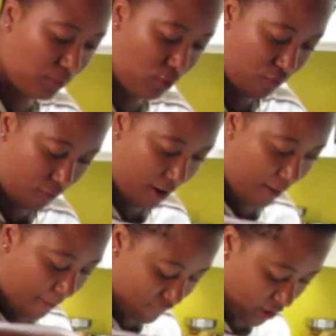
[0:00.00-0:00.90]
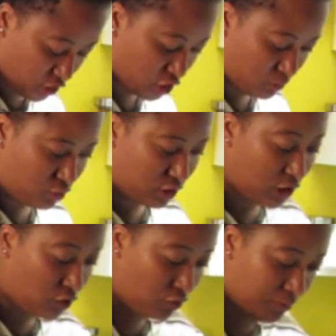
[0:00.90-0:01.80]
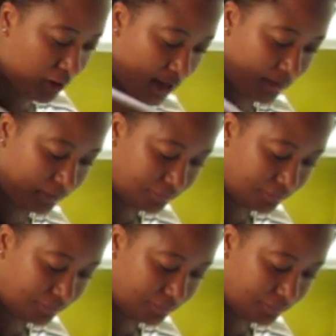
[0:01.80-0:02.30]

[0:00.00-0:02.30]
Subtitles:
to move around my vegetables a little bit.